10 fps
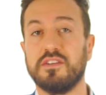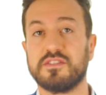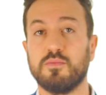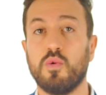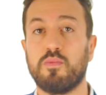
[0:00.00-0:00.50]

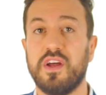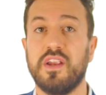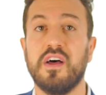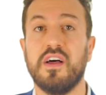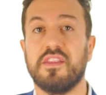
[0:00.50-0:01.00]
small
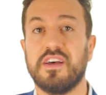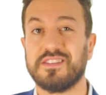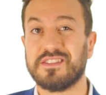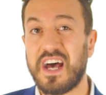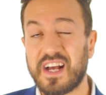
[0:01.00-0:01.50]
print.
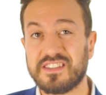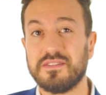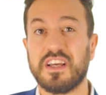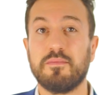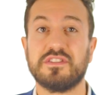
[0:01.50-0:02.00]
There's a tax
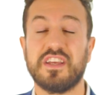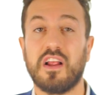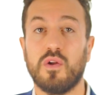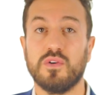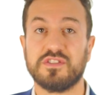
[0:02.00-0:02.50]
indemnity
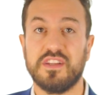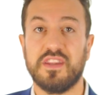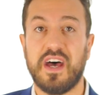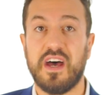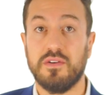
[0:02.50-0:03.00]
clause in
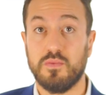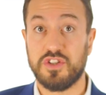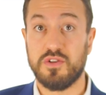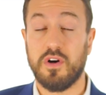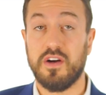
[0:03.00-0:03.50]
there,
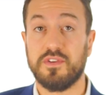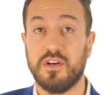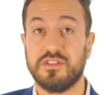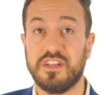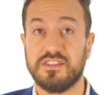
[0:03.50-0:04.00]
which you might have
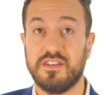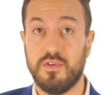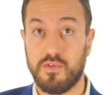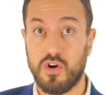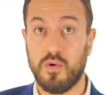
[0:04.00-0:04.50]
noticed if
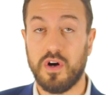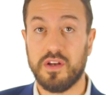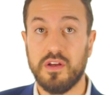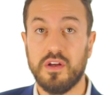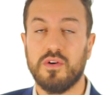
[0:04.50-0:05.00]
you've got
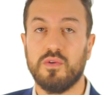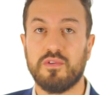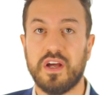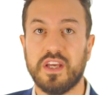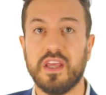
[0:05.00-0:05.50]
one
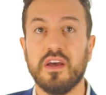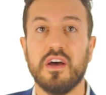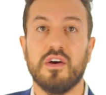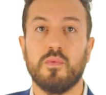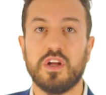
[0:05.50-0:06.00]
already,
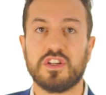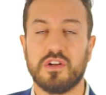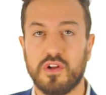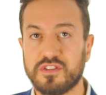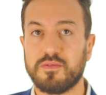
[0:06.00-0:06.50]

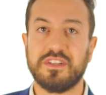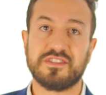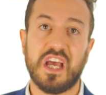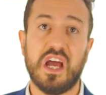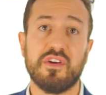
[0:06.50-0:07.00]
which looks a bit
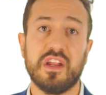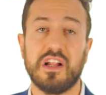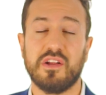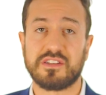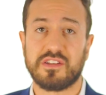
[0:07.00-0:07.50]
scary, and
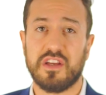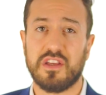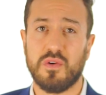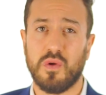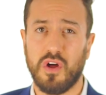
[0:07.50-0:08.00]
it looks like
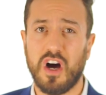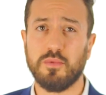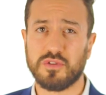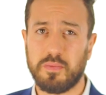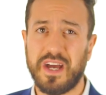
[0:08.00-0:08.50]
you're
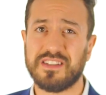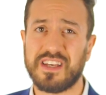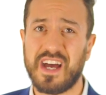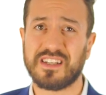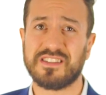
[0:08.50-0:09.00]
liable to pay
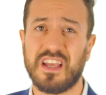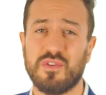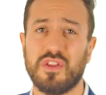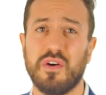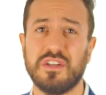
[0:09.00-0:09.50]
tax,
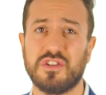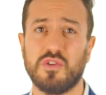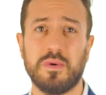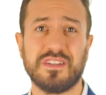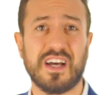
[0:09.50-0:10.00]
even though it should
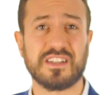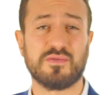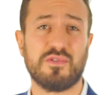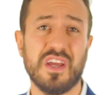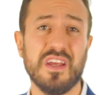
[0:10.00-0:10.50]
all be
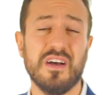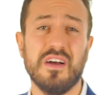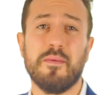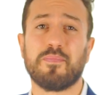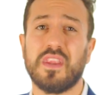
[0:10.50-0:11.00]
tax-free.
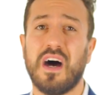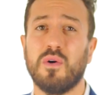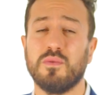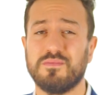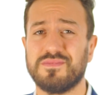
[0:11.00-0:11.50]

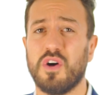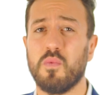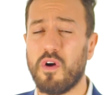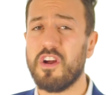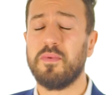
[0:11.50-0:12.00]
Now,
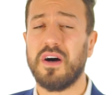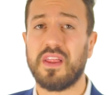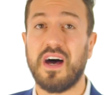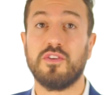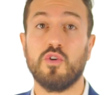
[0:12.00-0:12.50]
don't worry about
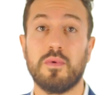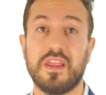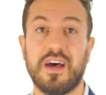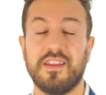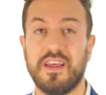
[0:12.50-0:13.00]
that.
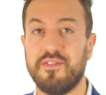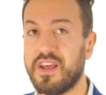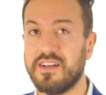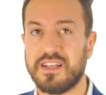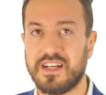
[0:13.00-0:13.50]
Normally that never
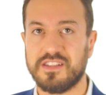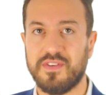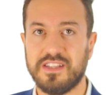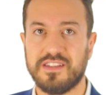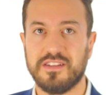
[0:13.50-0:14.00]
gets
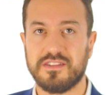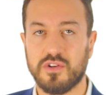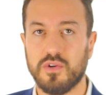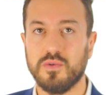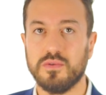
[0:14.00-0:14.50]
activated at
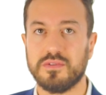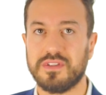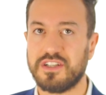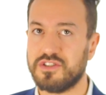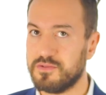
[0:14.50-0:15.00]
all.
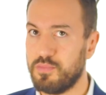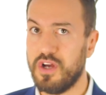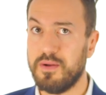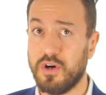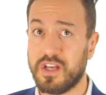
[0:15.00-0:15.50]
That's just
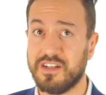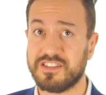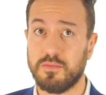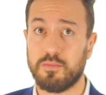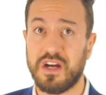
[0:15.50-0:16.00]
put in by
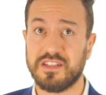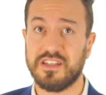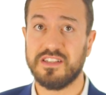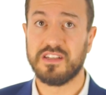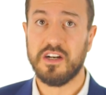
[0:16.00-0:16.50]
custom and practice.